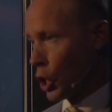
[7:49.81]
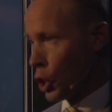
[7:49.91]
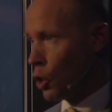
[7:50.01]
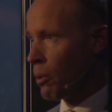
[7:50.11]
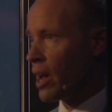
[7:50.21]

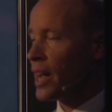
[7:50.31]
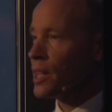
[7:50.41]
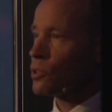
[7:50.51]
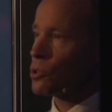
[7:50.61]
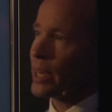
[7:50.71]
Globaleye
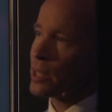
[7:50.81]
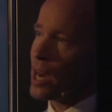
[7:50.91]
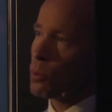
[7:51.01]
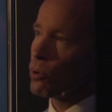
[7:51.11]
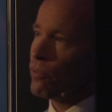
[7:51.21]
is right
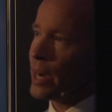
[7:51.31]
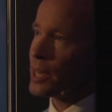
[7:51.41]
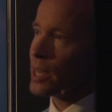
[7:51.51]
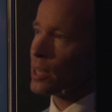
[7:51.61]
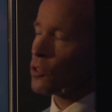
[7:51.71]
now
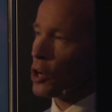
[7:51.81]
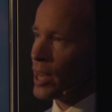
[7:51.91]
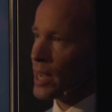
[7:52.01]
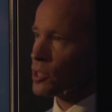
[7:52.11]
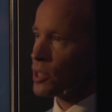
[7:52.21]
providing the
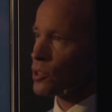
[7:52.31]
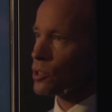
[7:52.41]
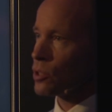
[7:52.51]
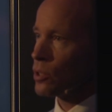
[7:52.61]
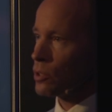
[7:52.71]

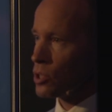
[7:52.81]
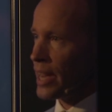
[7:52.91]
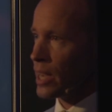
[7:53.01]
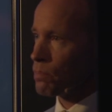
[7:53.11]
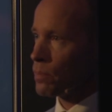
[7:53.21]
latest
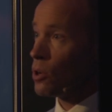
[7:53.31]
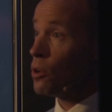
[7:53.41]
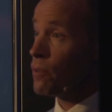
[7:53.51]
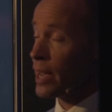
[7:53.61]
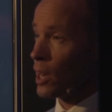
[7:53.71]
time
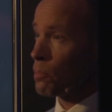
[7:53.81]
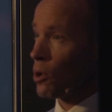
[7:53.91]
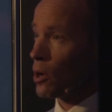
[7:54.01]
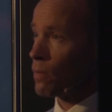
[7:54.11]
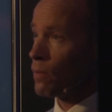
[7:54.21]

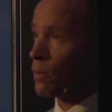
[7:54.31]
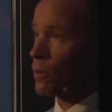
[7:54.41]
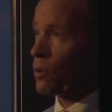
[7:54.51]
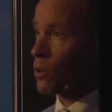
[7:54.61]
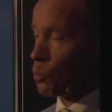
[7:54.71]
available,
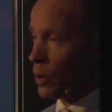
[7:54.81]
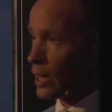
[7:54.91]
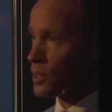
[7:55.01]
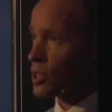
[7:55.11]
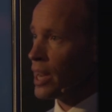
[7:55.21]
well
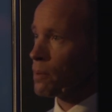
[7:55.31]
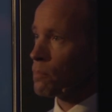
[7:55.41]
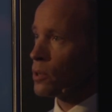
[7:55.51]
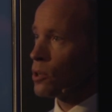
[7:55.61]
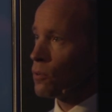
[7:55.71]
in
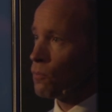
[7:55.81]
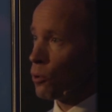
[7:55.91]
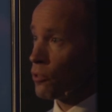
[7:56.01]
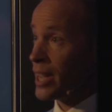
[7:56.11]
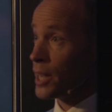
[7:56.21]
time
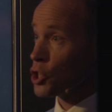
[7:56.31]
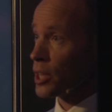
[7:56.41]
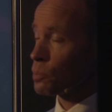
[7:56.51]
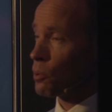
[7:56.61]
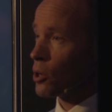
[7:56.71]
for the
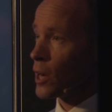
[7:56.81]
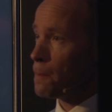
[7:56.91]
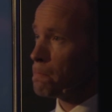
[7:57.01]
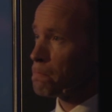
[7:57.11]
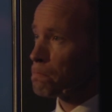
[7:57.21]
HX program.